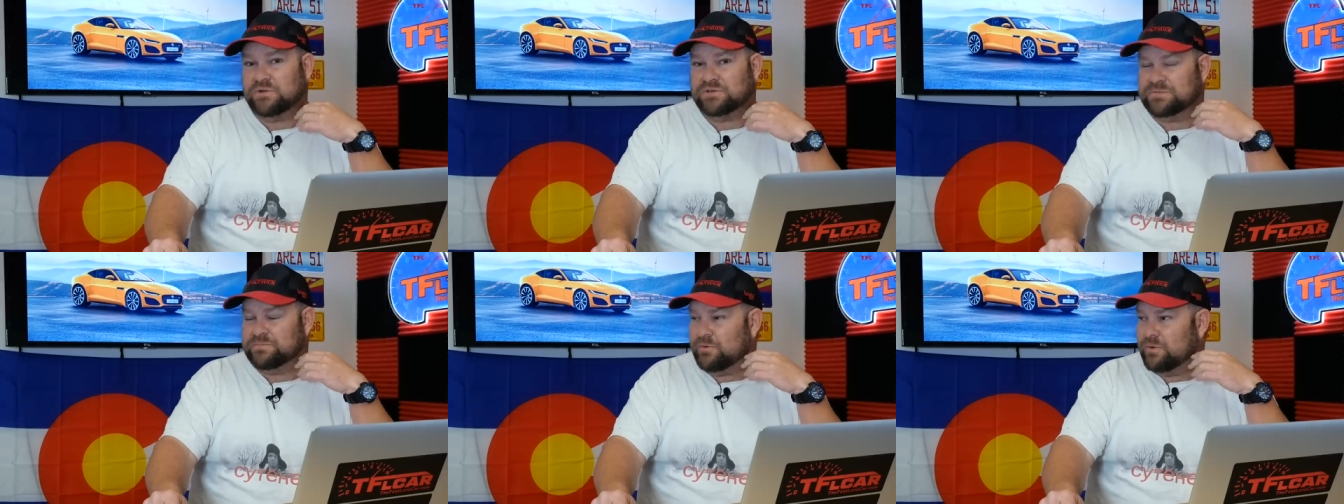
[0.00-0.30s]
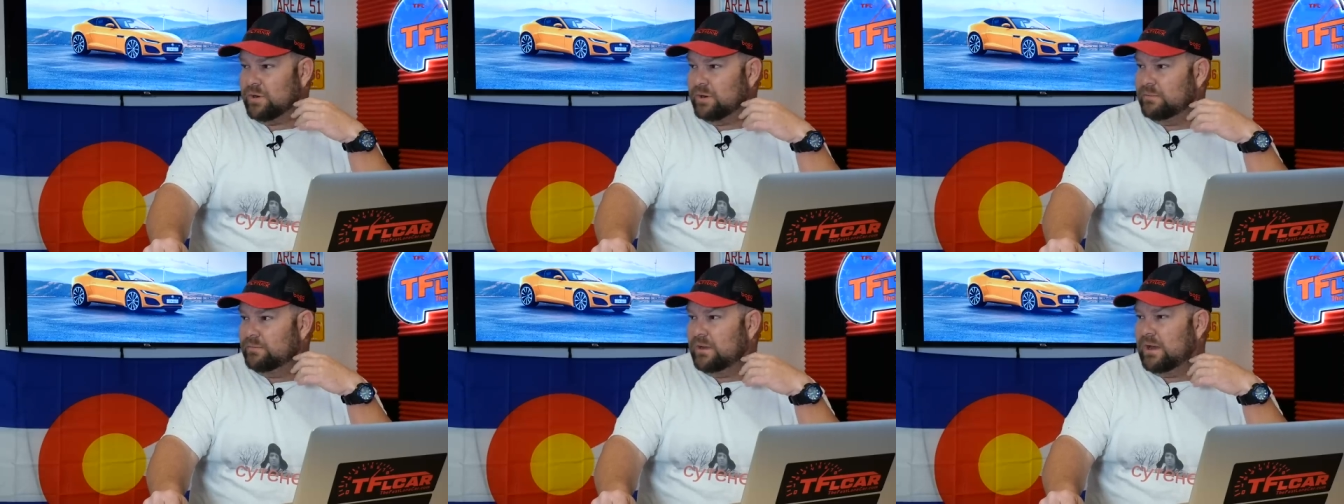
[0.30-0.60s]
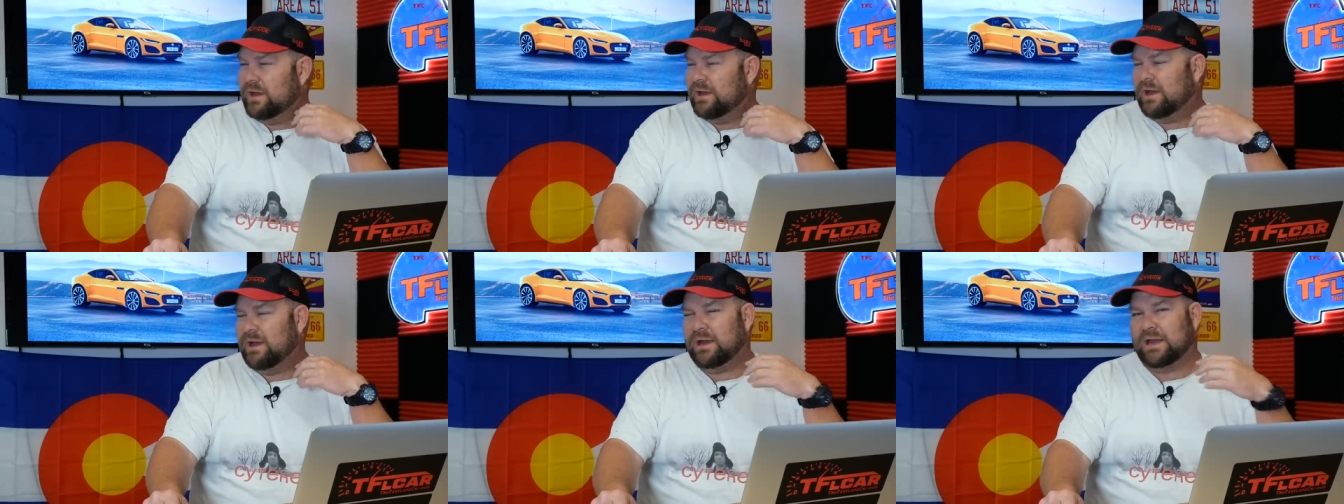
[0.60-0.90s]
Sport.
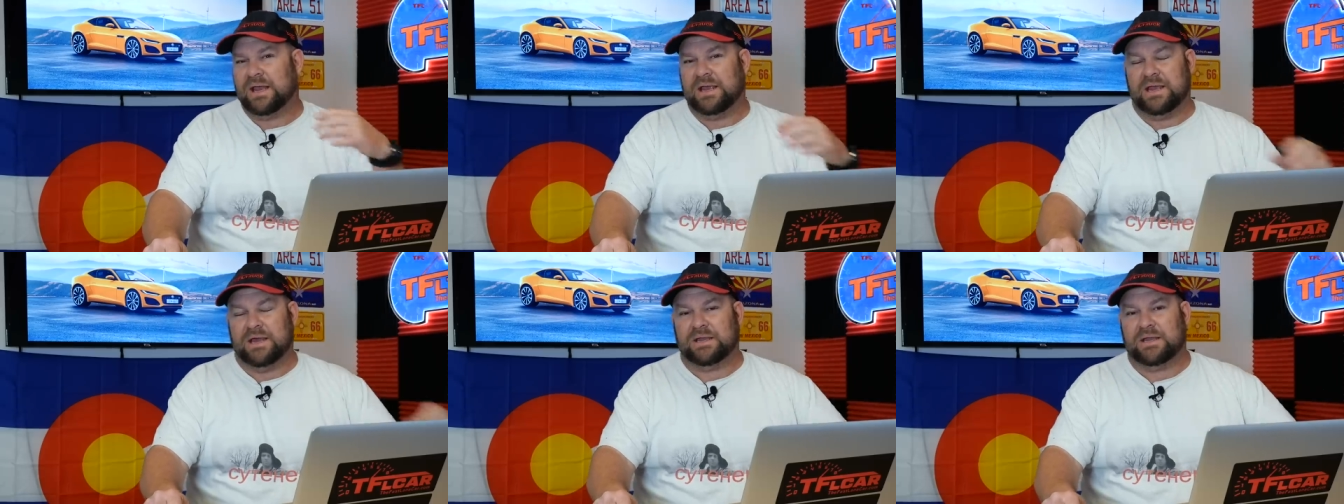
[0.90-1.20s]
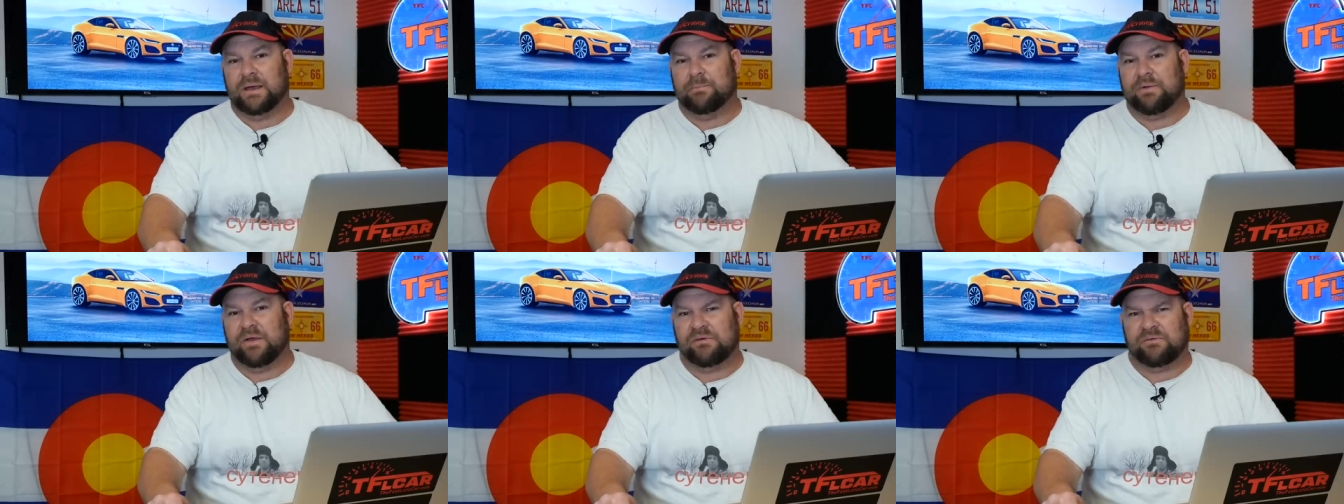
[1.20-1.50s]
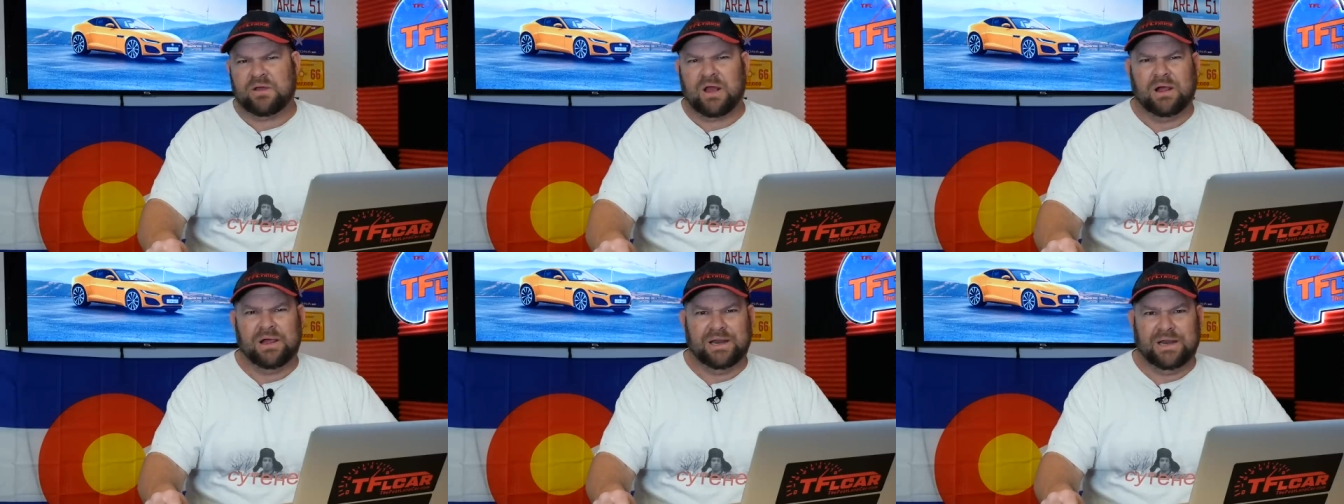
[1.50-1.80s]
I, I, get yelled at by
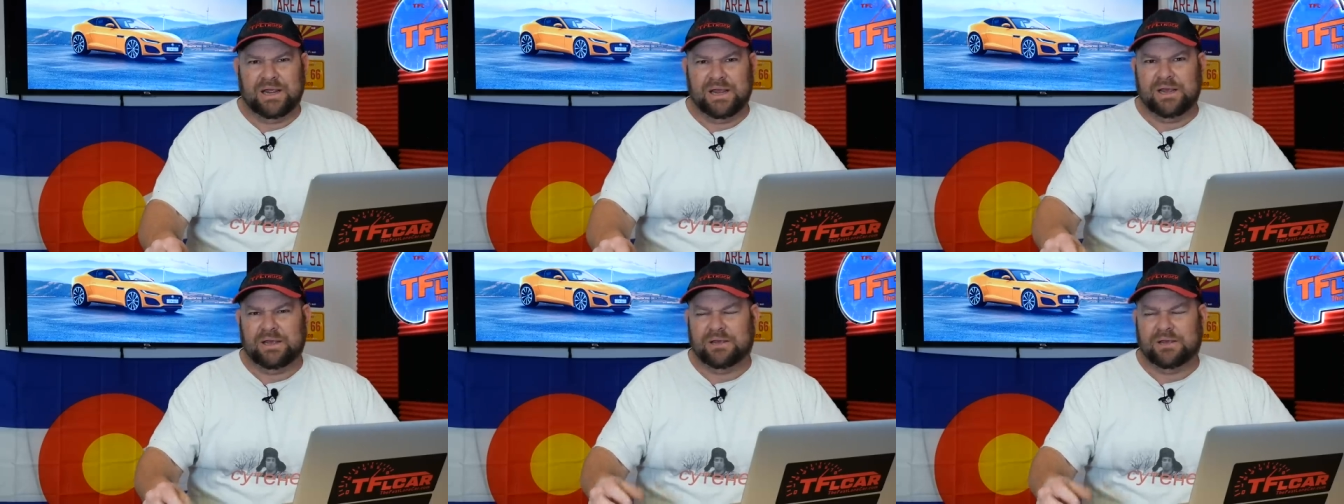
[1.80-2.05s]
calling it